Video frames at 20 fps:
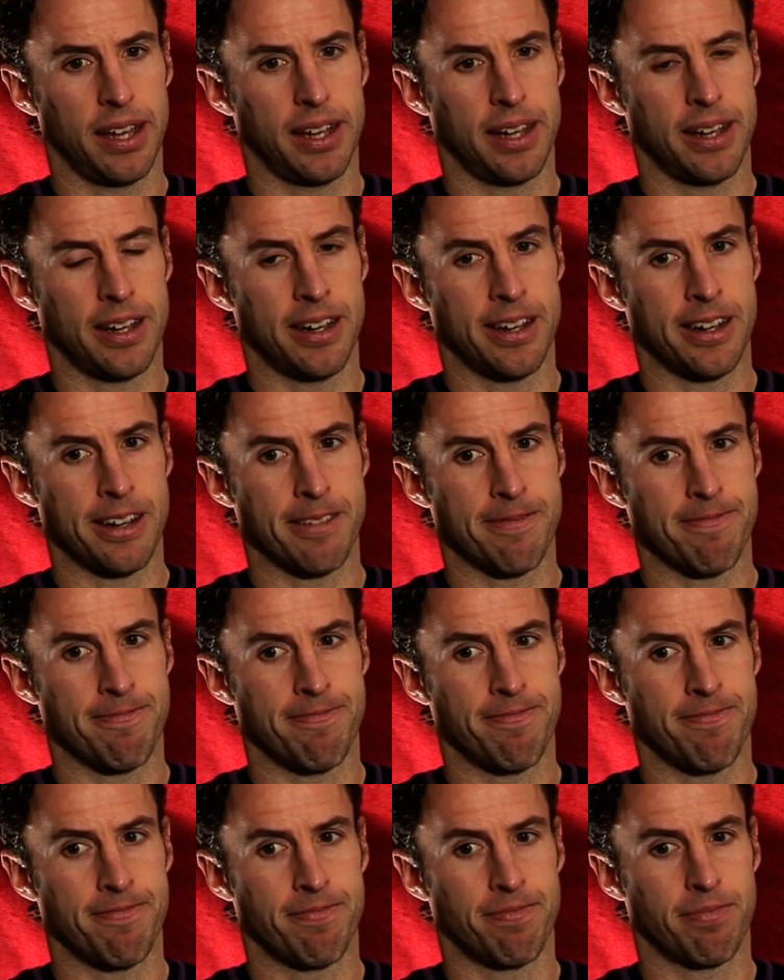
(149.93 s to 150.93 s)

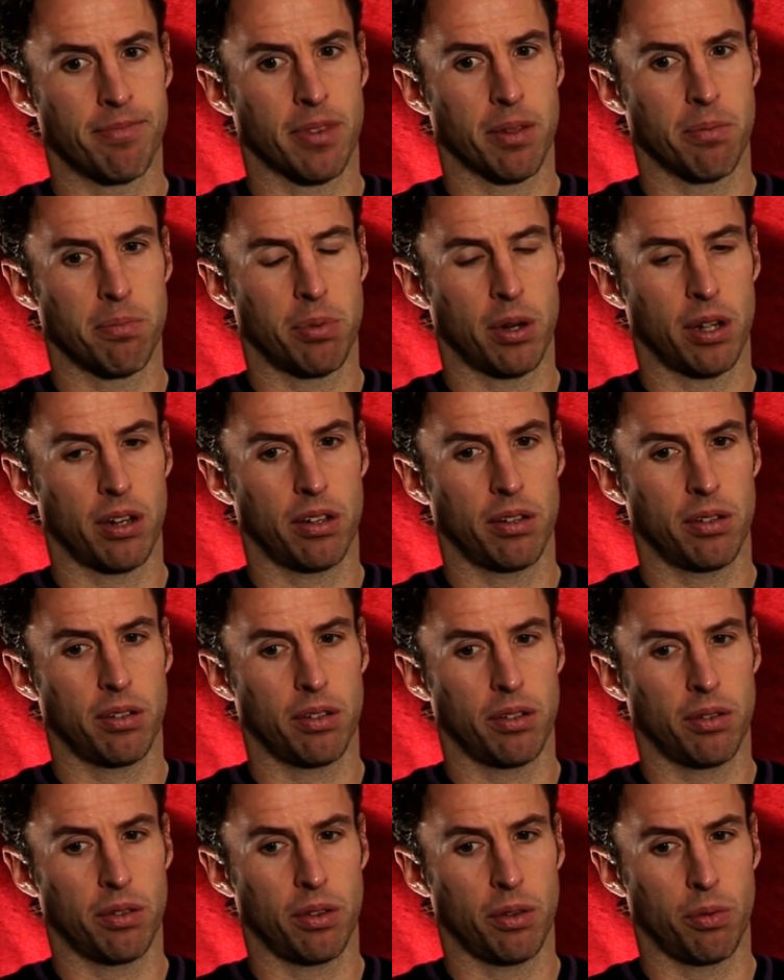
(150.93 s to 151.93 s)
But
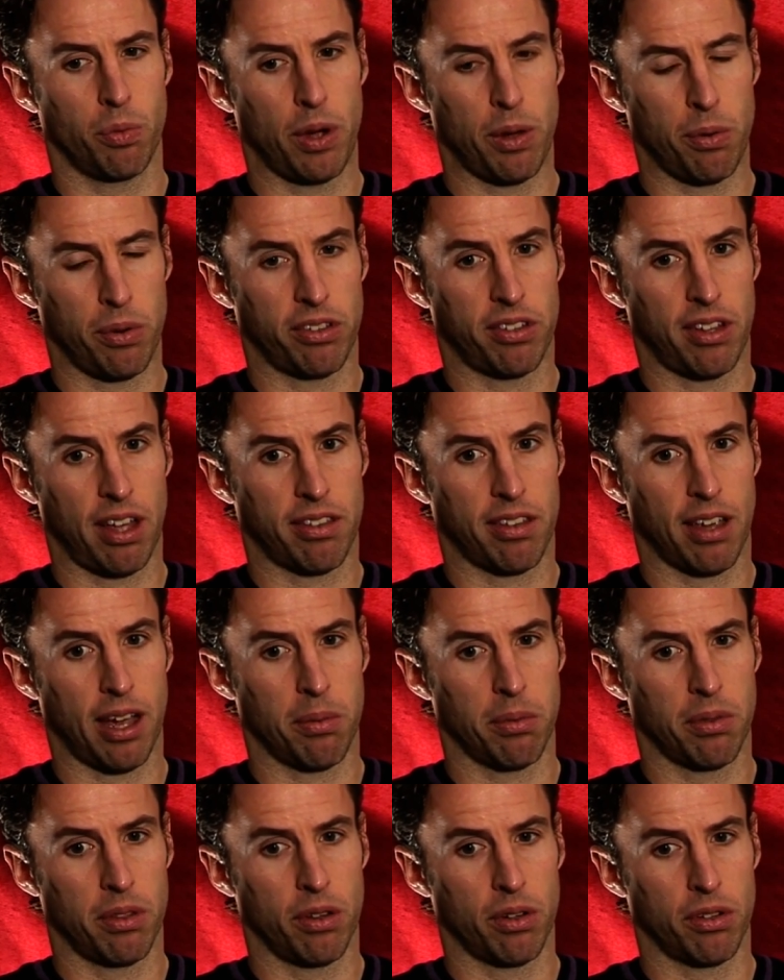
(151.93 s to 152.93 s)
we were set
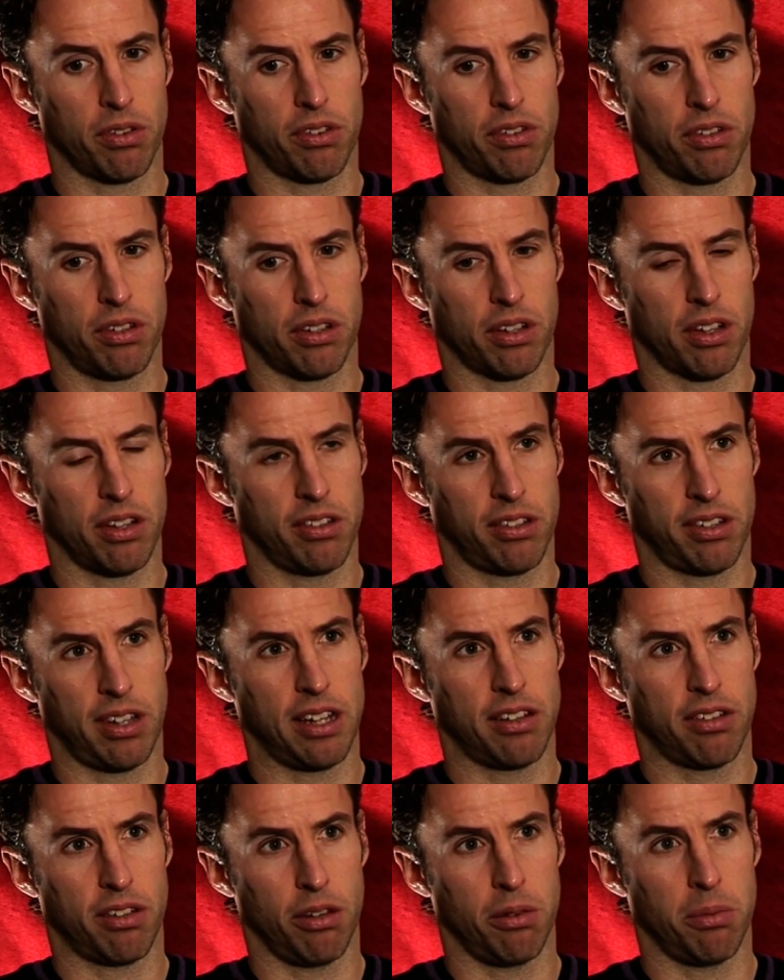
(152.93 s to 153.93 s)
up not to
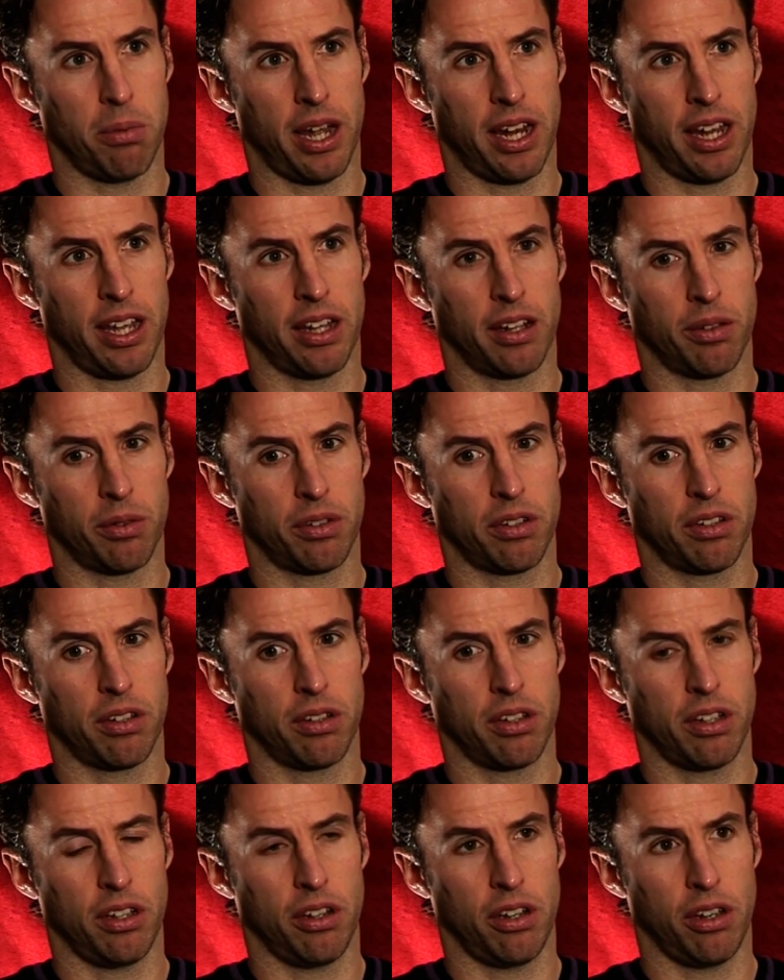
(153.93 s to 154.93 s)
concede too many, and
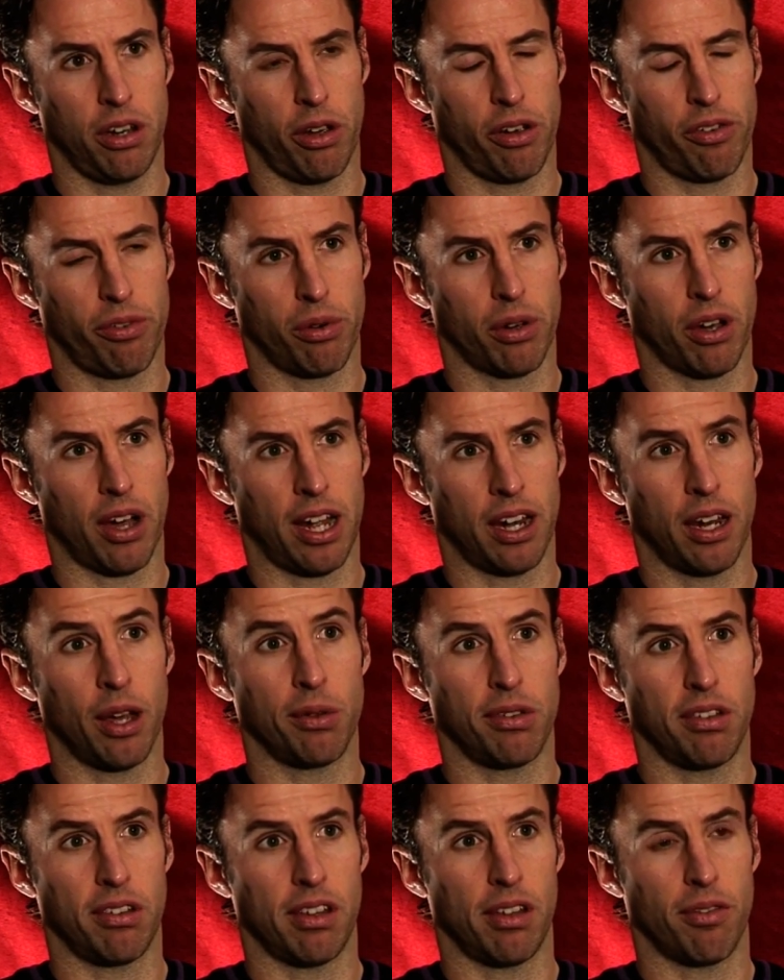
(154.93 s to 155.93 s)
you knew if we got our
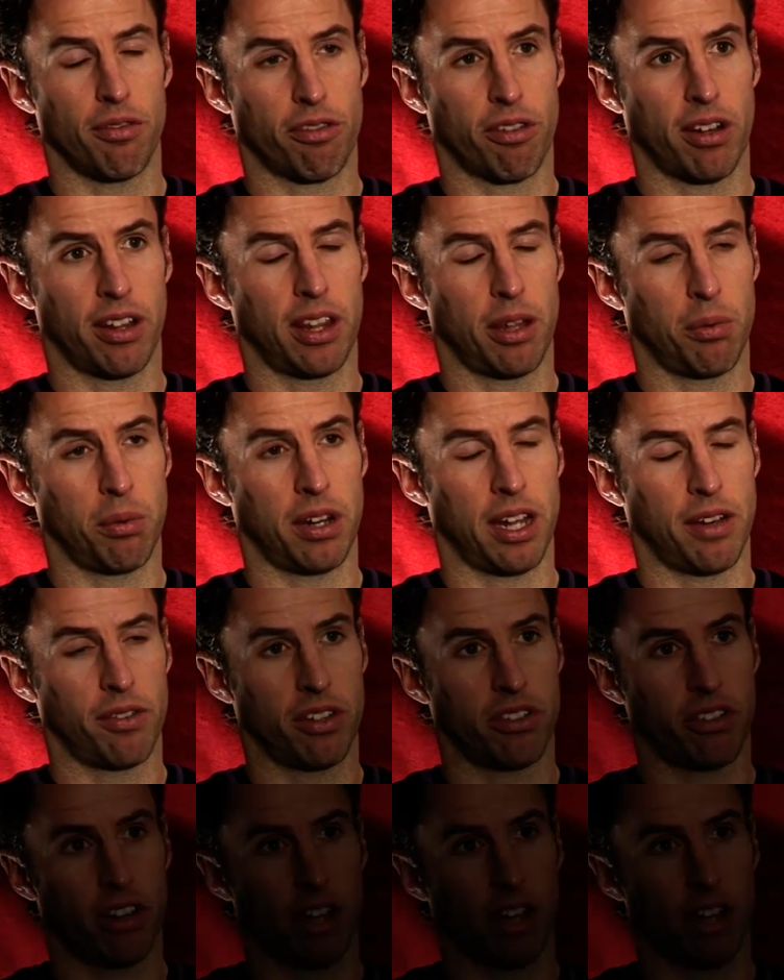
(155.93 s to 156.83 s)
noses in front, then we'd have a